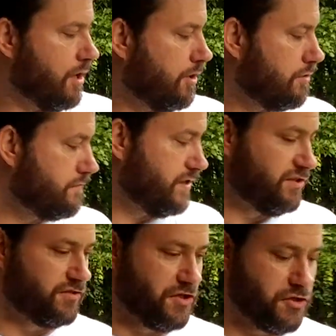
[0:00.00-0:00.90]
All of
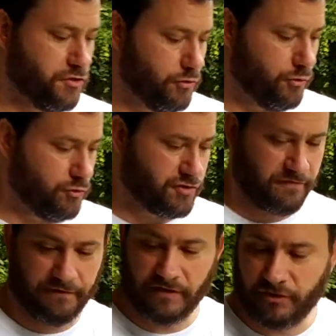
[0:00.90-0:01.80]
these
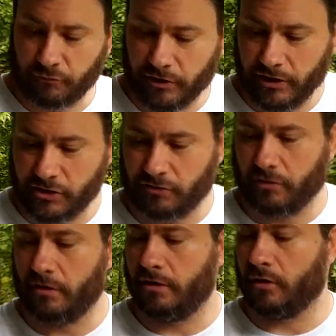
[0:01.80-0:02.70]
huge 53-inch
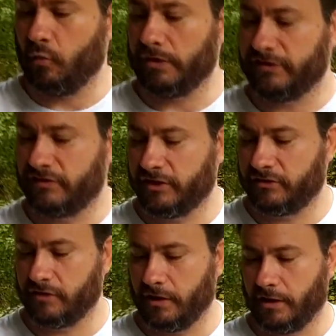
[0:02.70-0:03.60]
long
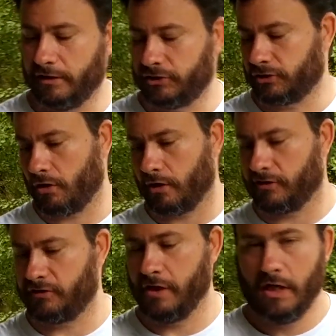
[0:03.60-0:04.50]
1/6
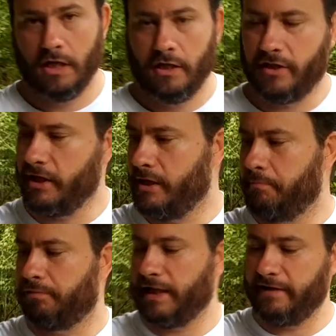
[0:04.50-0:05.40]
sharks, the
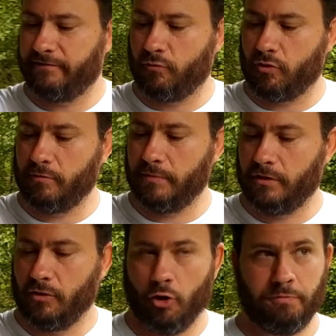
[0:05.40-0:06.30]
platform
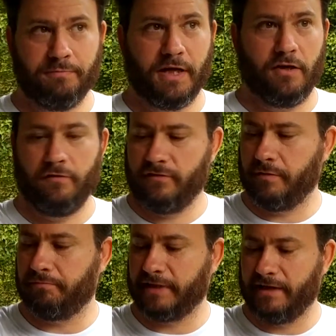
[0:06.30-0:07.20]
open mouth,
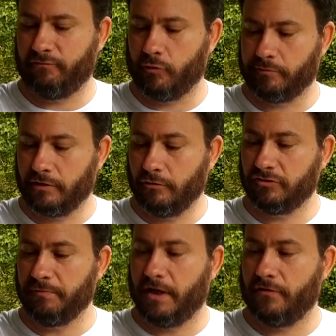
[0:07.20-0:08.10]
the platform
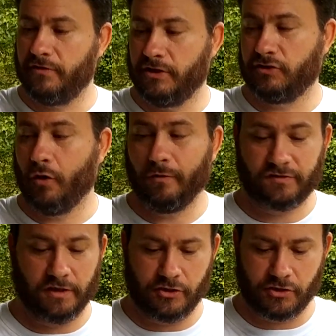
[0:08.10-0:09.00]
closed mouth, and the tow
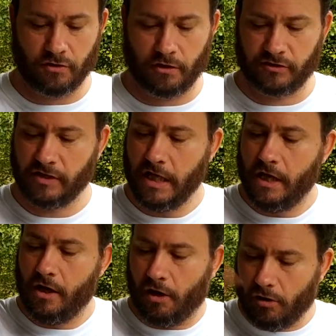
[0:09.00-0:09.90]
sled sharks,
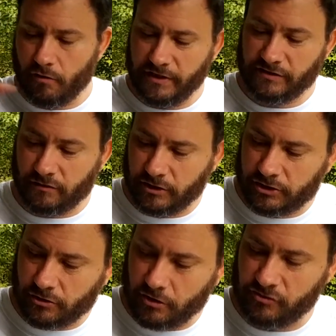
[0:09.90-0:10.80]
all these large
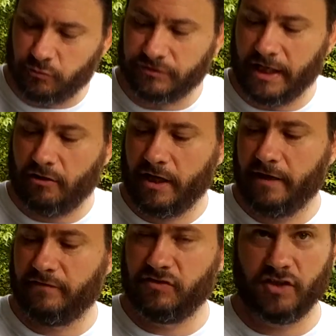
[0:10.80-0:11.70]
sharks will now
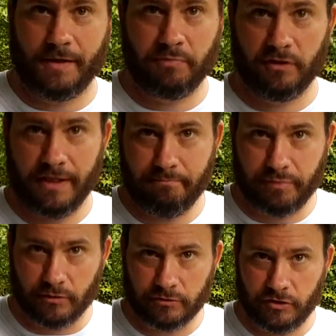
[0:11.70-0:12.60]
have separately
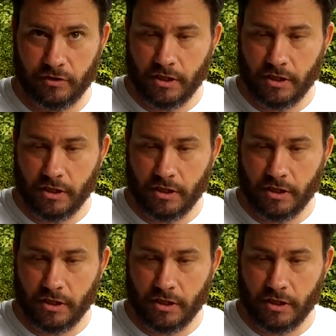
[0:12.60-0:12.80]
built